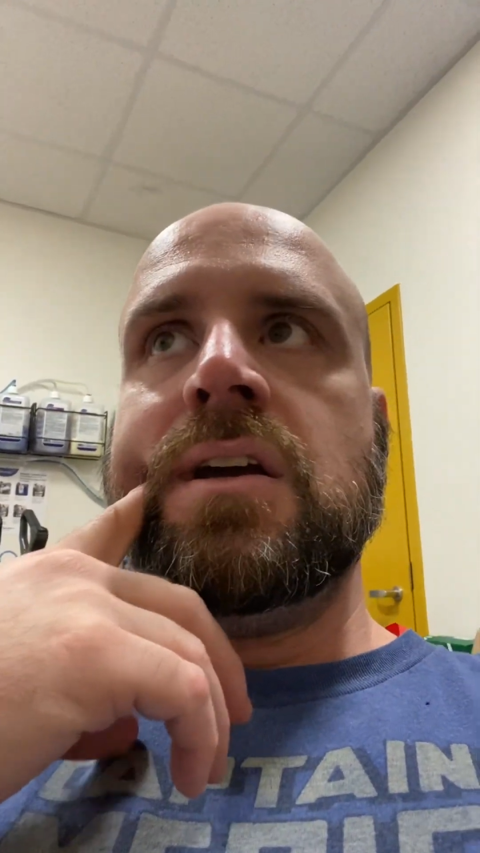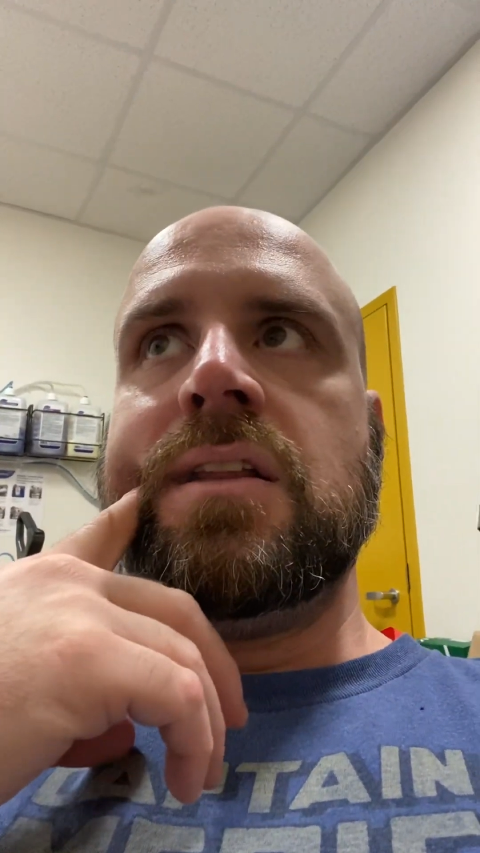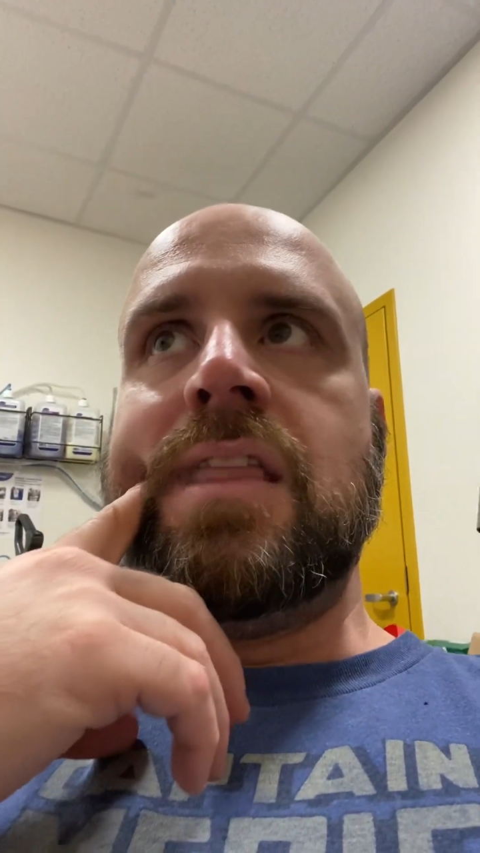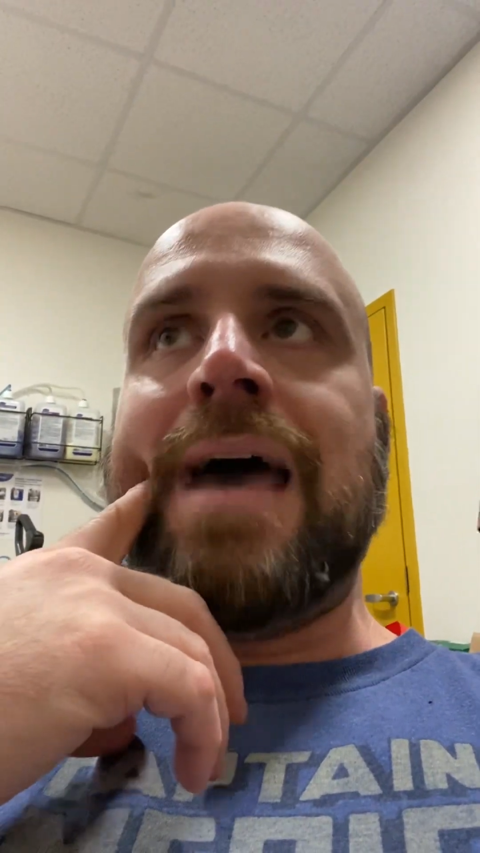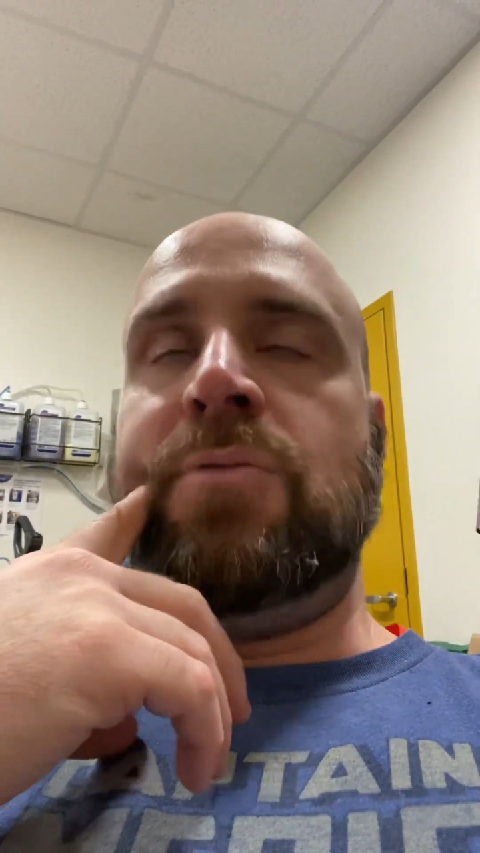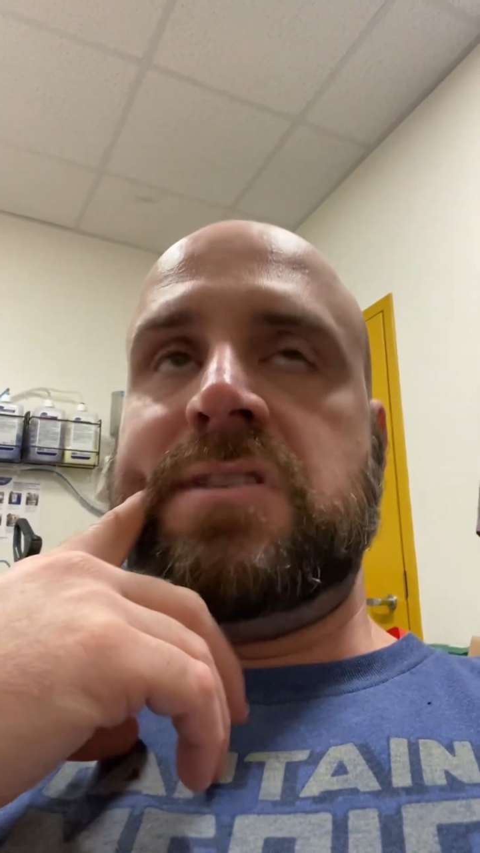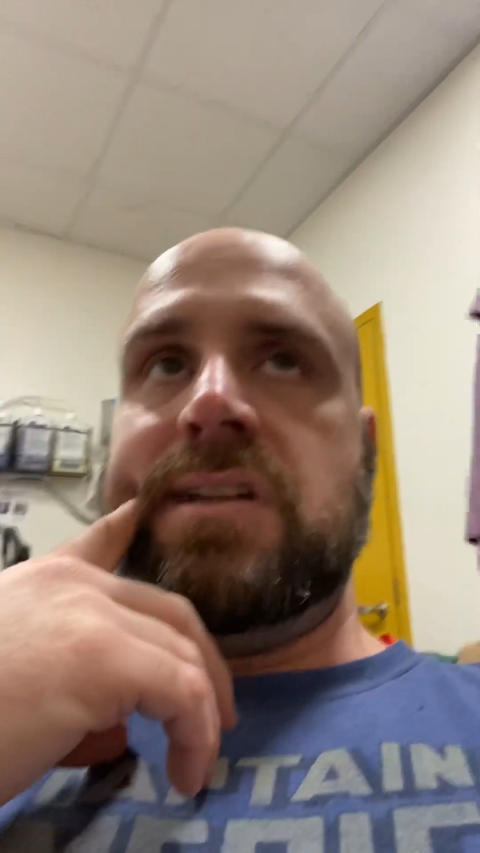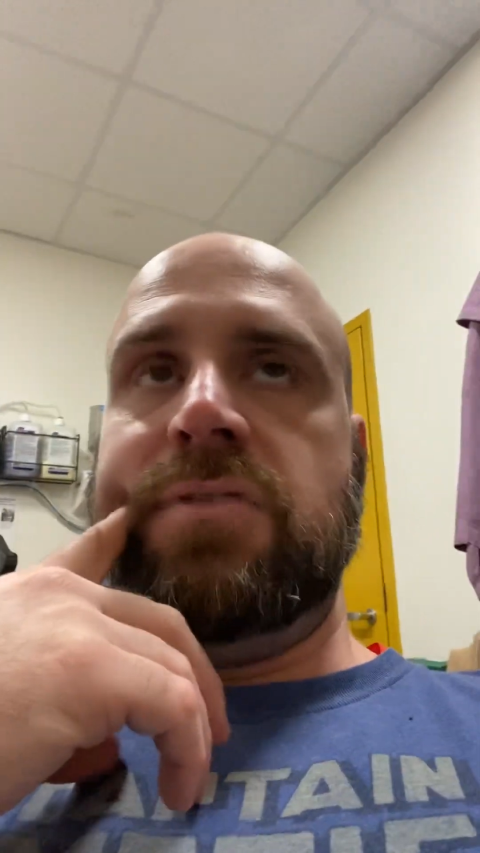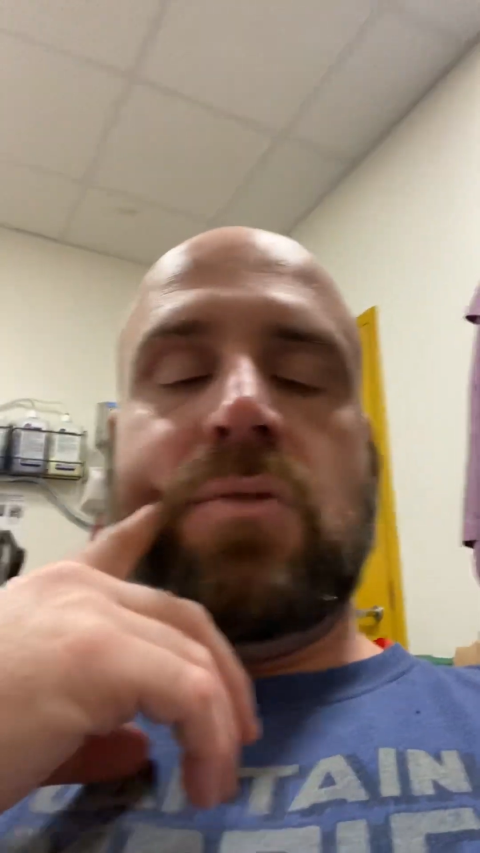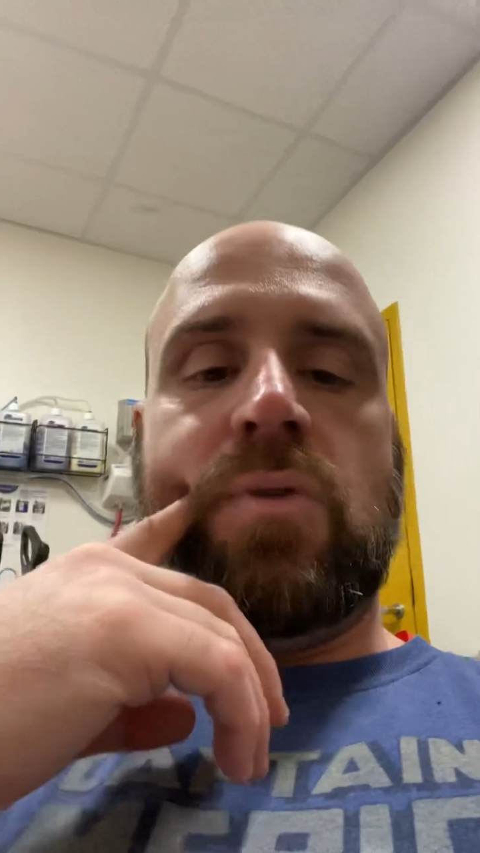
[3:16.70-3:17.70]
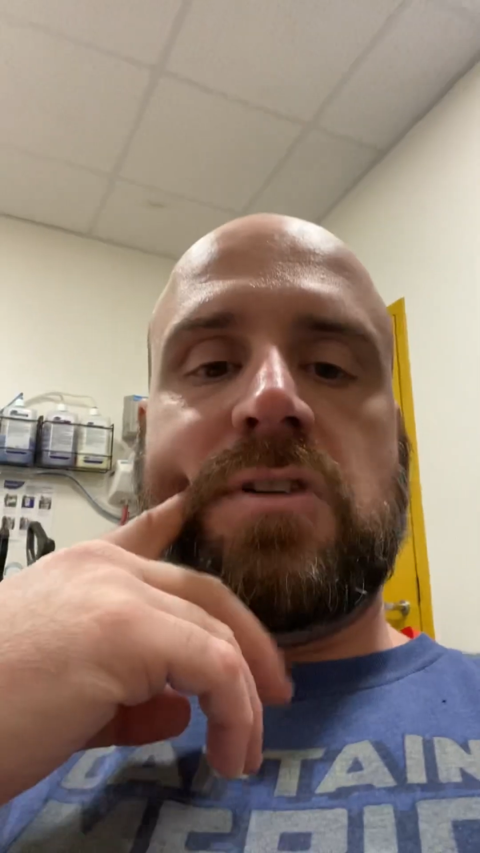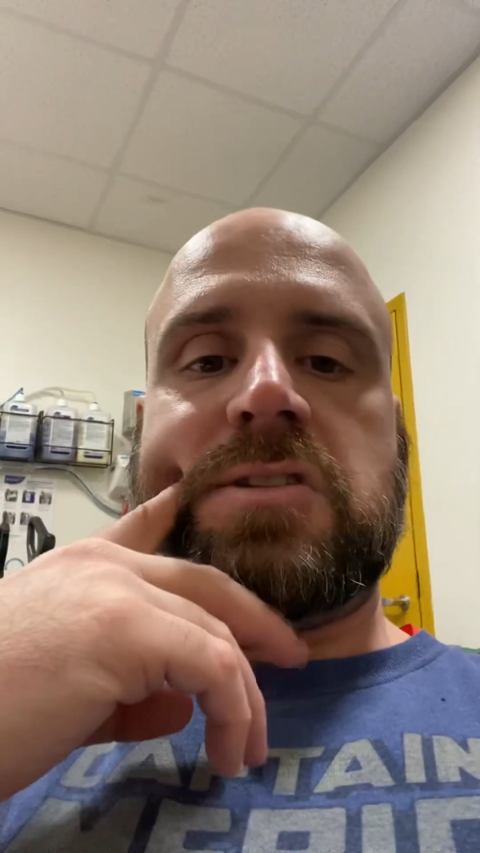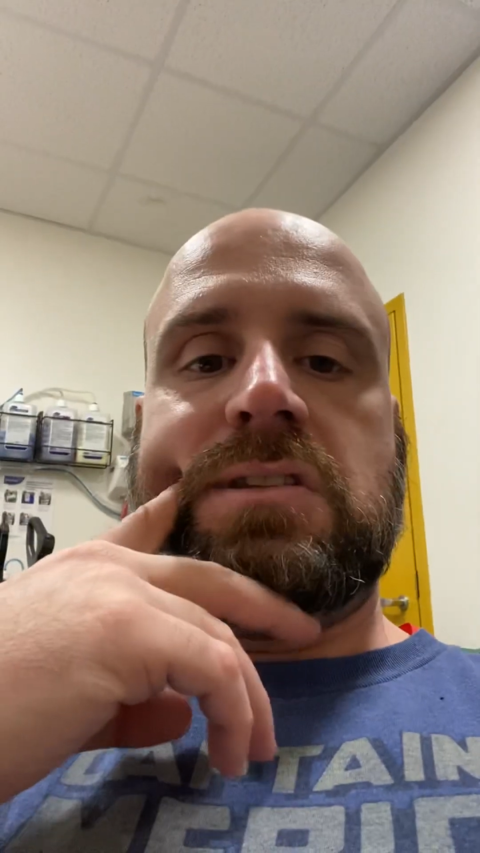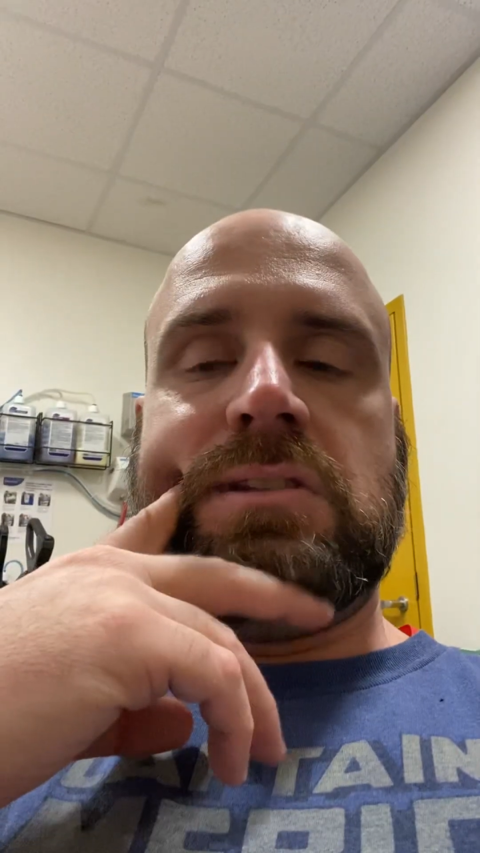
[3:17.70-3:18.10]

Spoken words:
That wasn't even the worst.